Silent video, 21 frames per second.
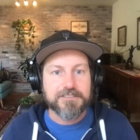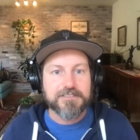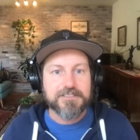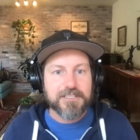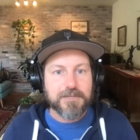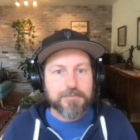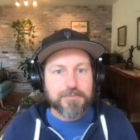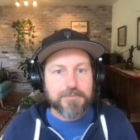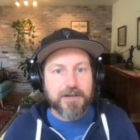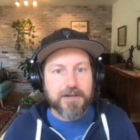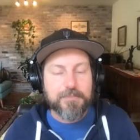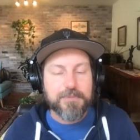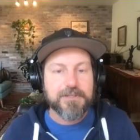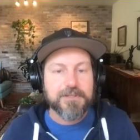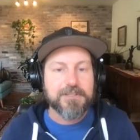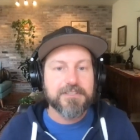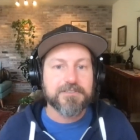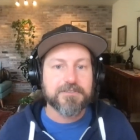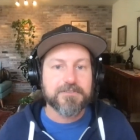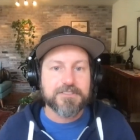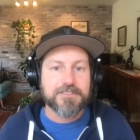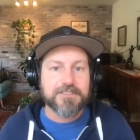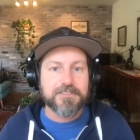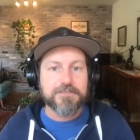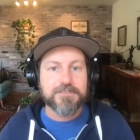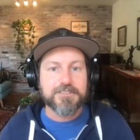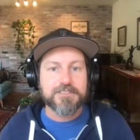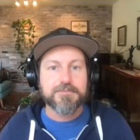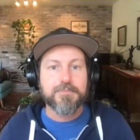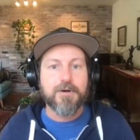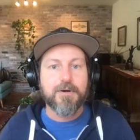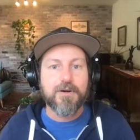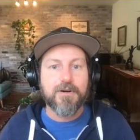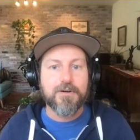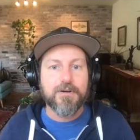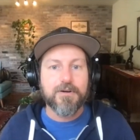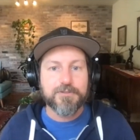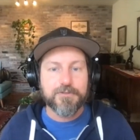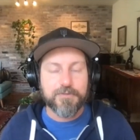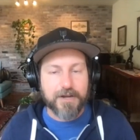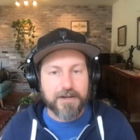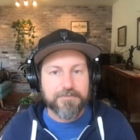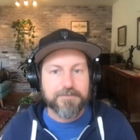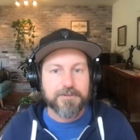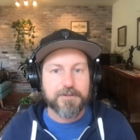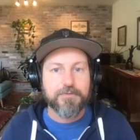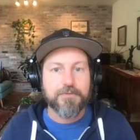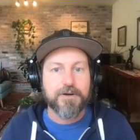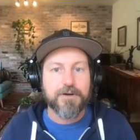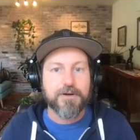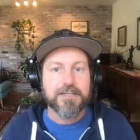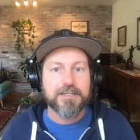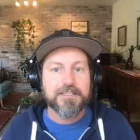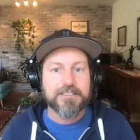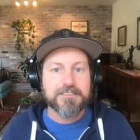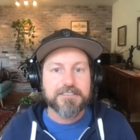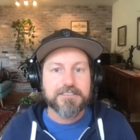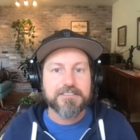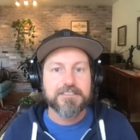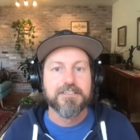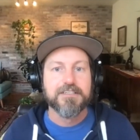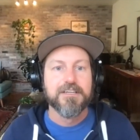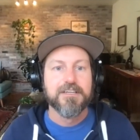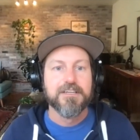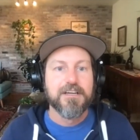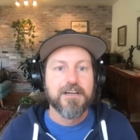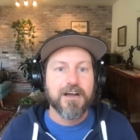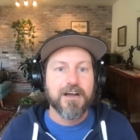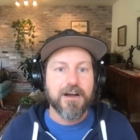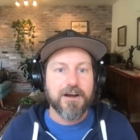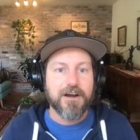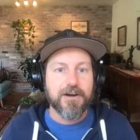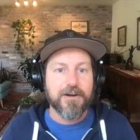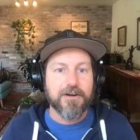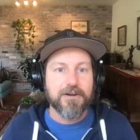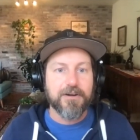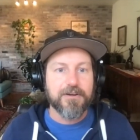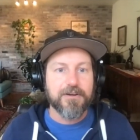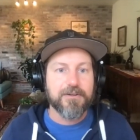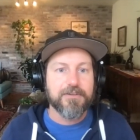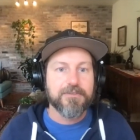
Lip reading: Some companies are still small traffic-wise. Are